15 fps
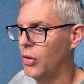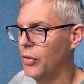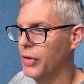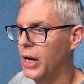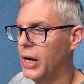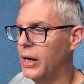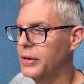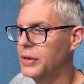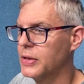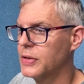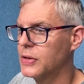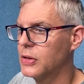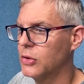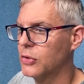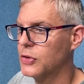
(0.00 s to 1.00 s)
the hard
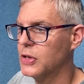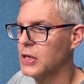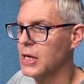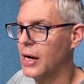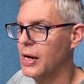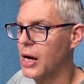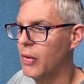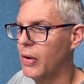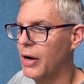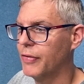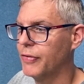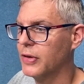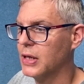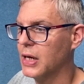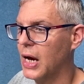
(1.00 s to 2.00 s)
disk, you see I now have
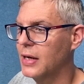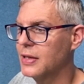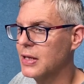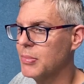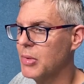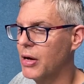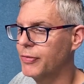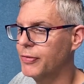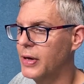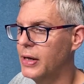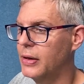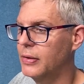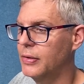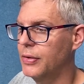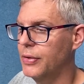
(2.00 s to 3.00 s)
the XML
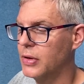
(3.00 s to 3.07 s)
file,